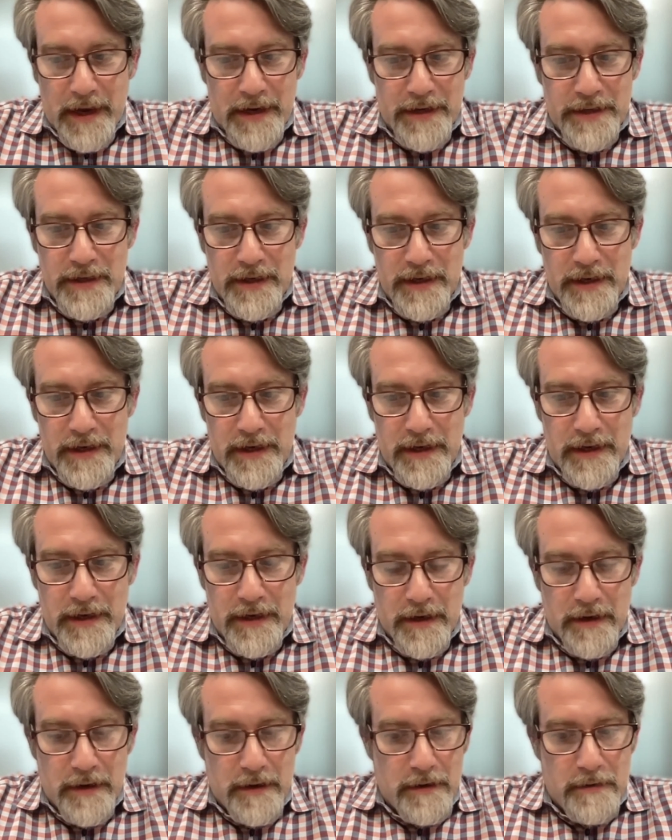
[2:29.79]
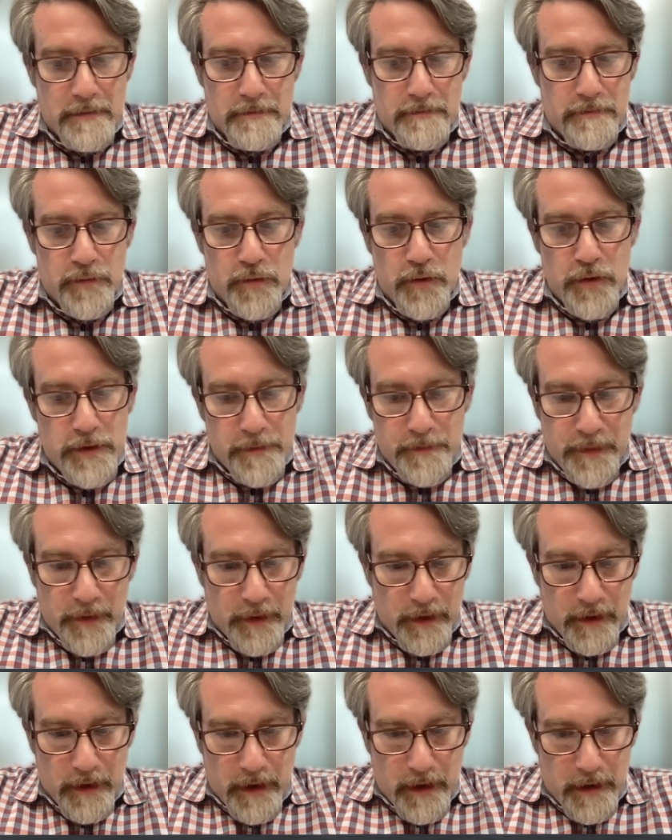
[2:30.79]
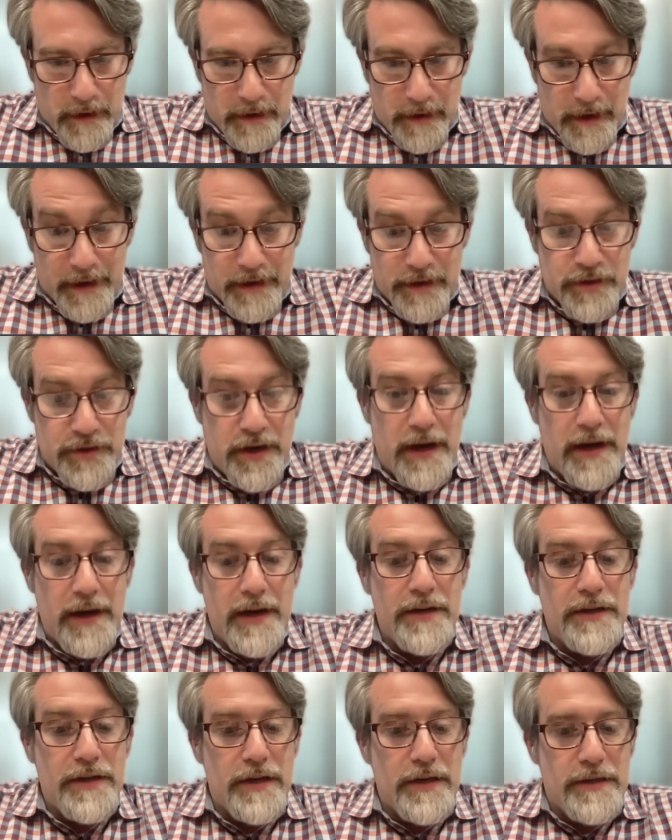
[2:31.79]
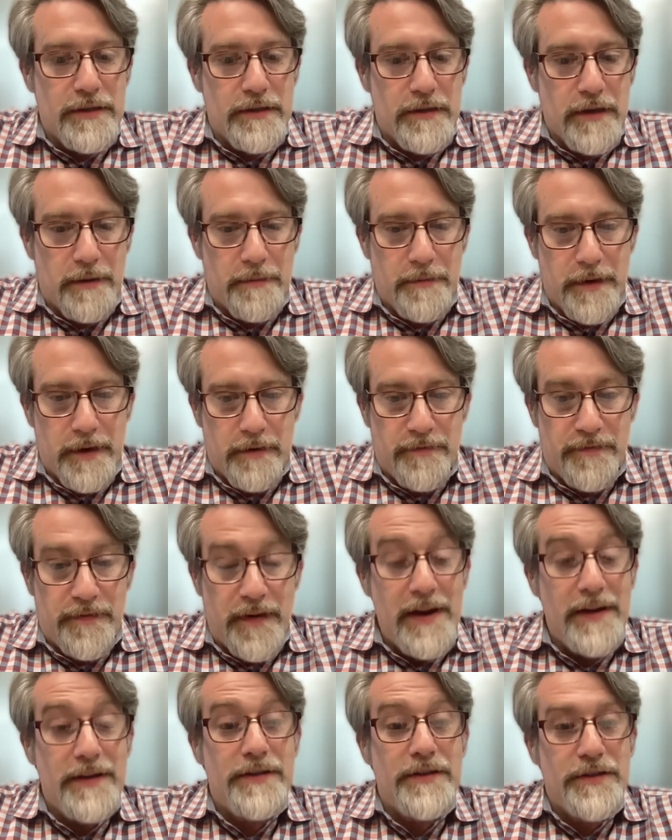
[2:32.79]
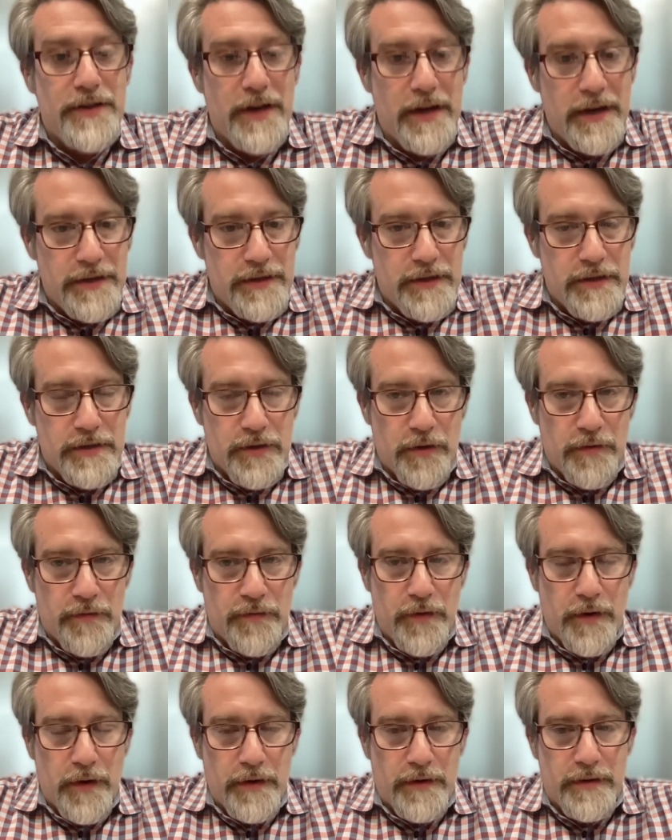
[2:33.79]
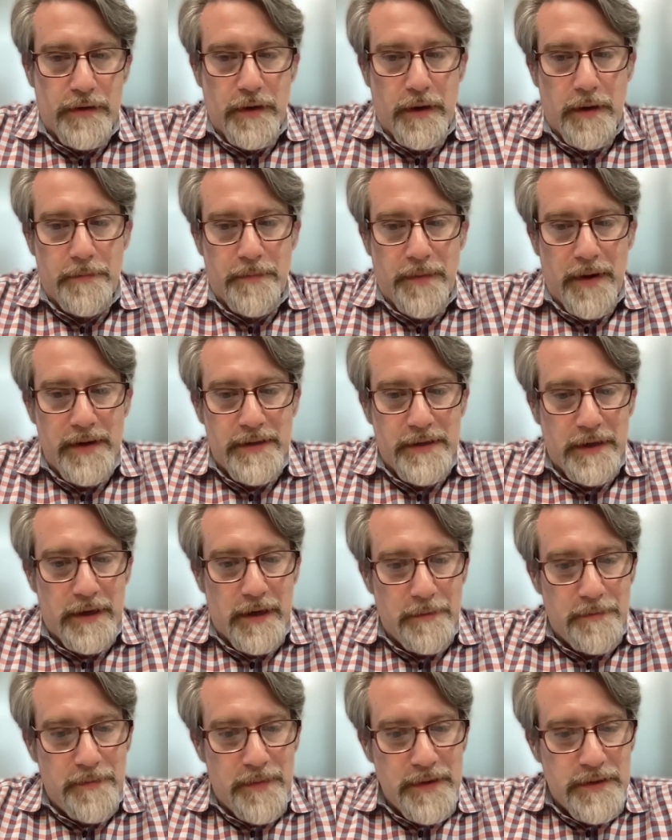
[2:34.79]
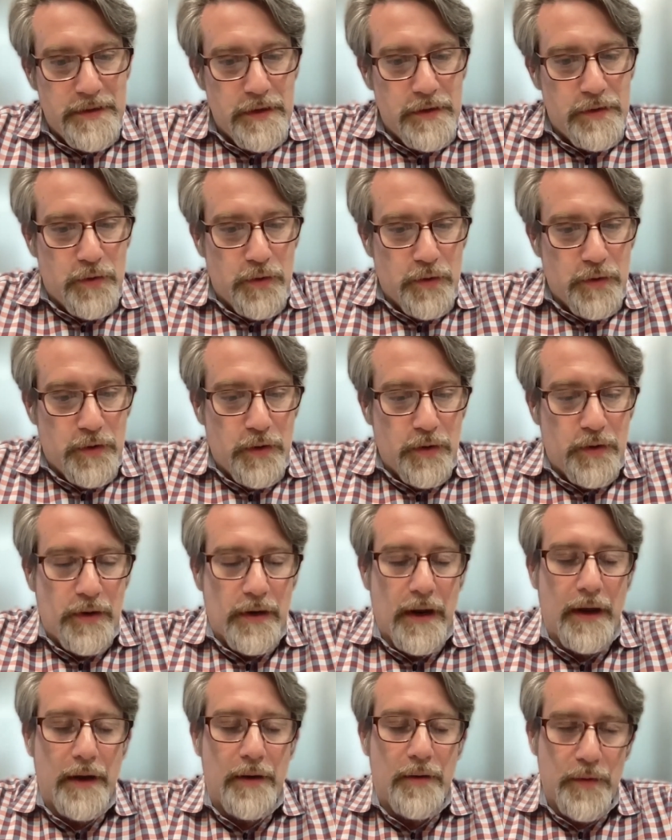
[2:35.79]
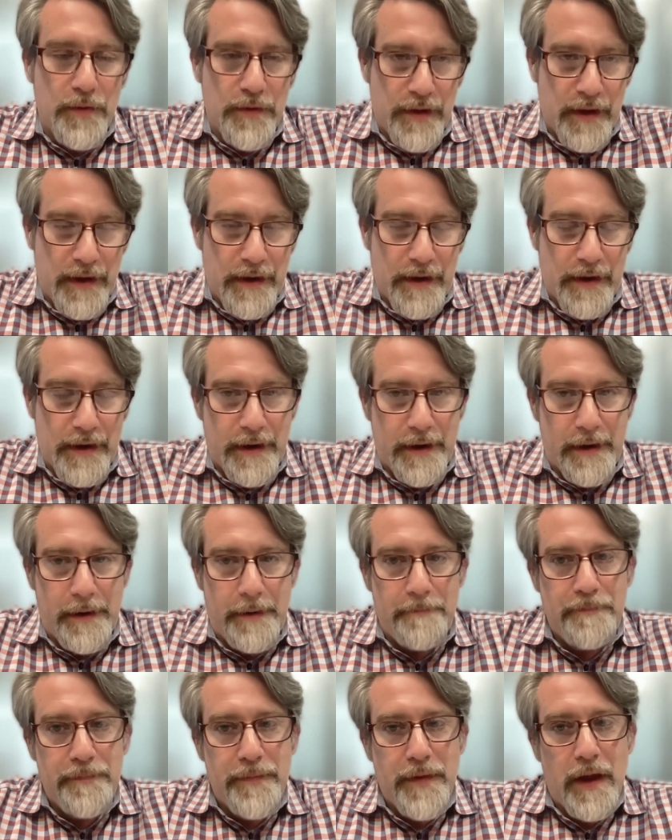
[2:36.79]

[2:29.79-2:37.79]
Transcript: actually multiple like changes. I mean, phase changes of what basically business could look like with AI.